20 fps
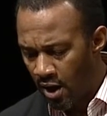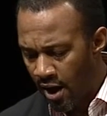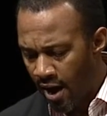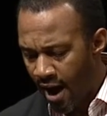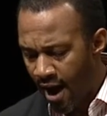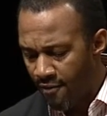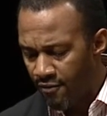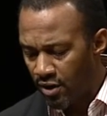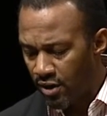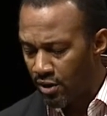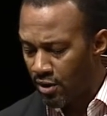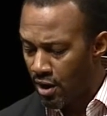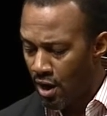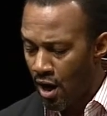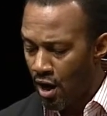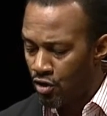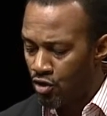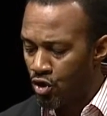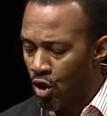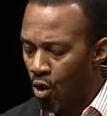Having
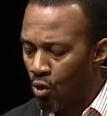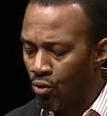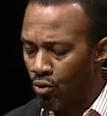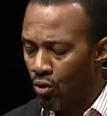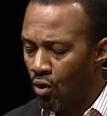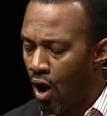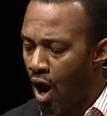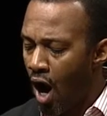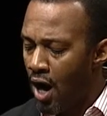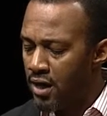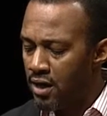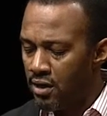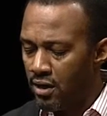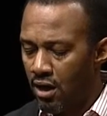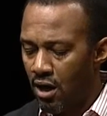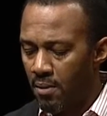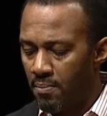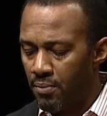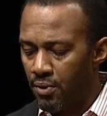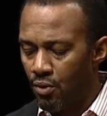total
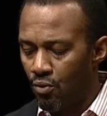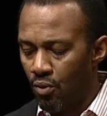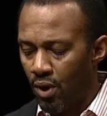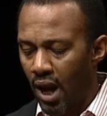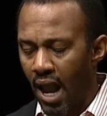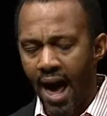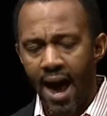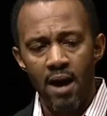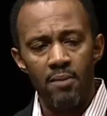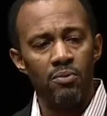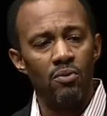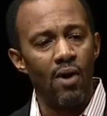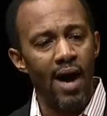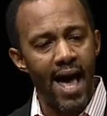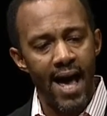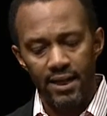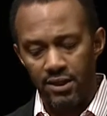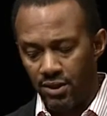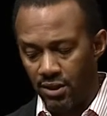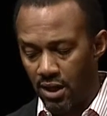unencumbered, reliable
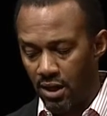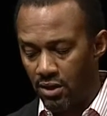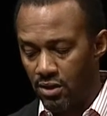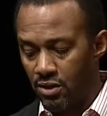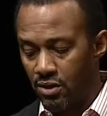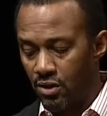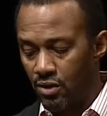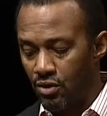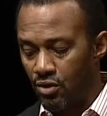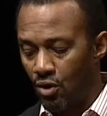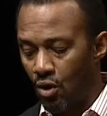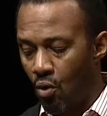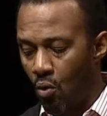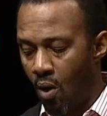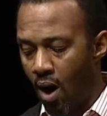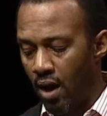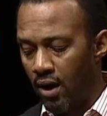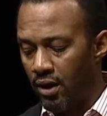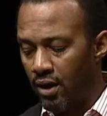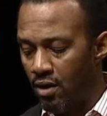access to
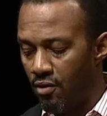quality,